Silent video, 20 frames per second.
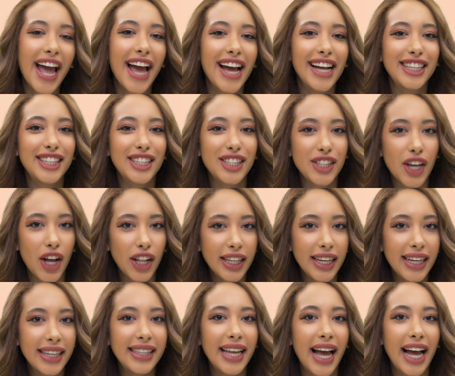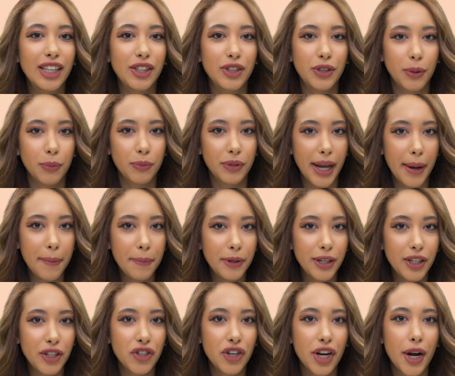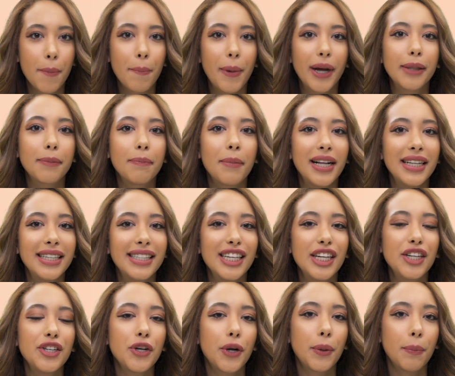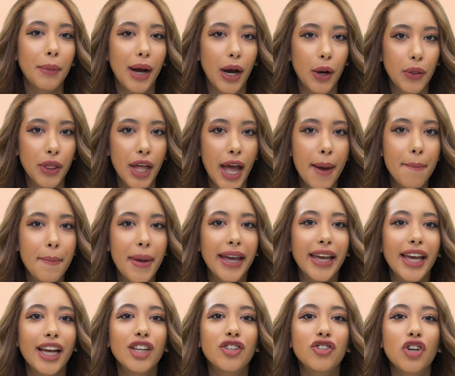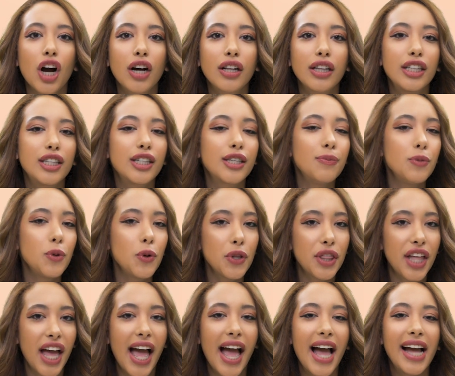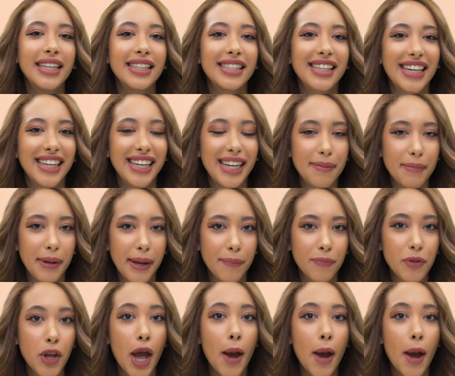It's solid at room temperature but melts in your mouth, making chocolate smooth and creamy.